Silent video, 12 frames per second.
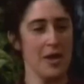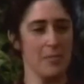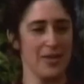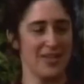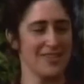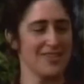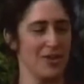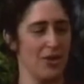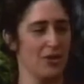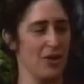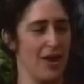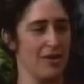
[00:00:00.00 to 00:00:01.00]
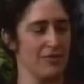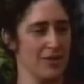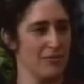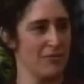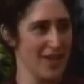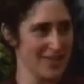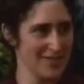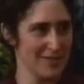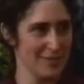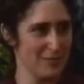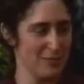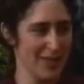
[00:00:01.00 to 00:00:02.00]
because there are a lot of
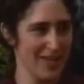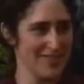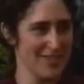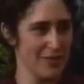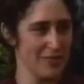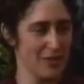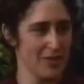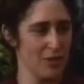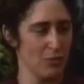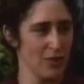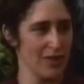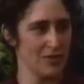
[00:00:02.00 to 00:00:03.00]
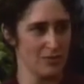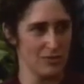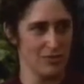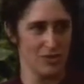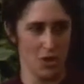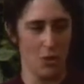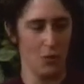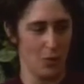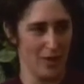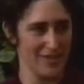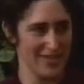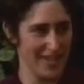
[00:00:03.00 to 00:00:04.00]
invasive plants out there that you really don't
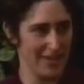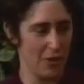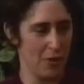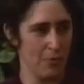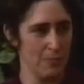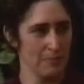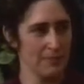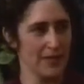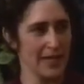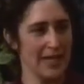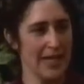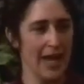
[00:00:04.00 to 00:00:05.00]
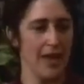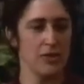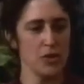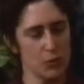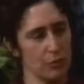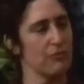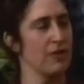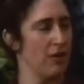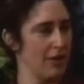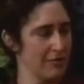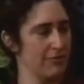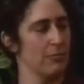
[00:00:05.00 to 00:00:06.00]
want to take home. And those will
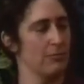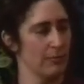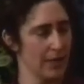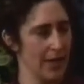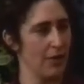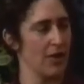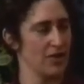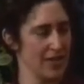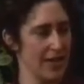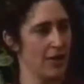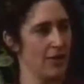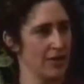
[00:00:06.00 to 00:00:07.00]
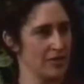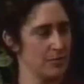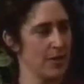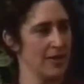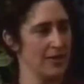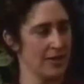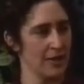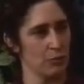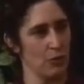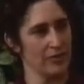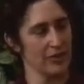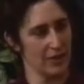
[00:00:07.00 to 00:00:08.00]
vary from area to area depending on
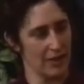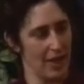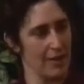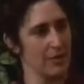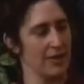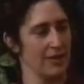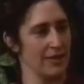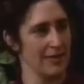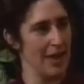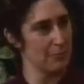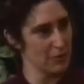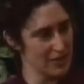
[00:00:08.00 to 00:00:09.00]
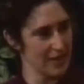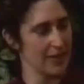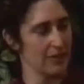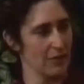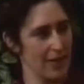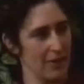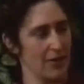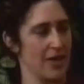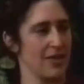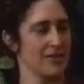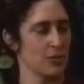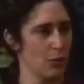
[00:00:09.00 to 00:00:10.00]
what the climate in that particular
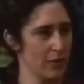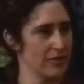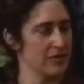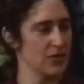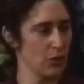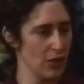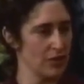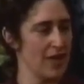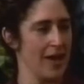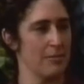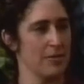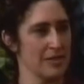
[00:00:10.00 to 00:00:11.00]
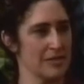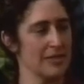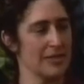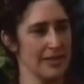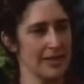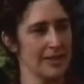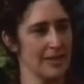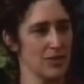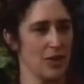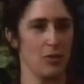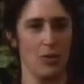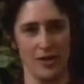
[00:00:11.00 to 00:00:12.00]
area is and what the soil type is.
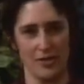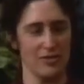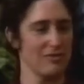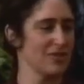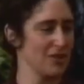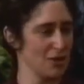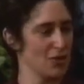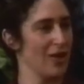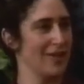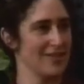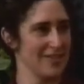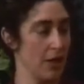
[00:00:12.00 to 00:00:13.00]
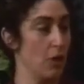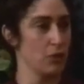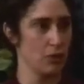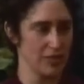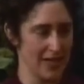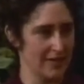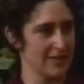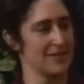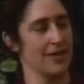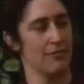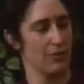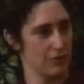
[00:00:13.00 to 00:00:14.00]
So I don't want to start trying to say, oh, don't take this
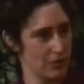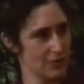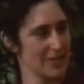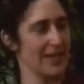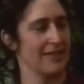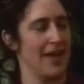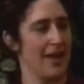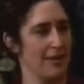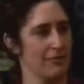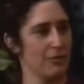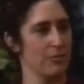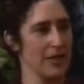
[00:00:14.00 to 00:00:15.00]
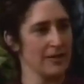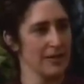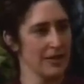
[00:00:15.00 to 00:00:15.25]
ever, don't take that ever, but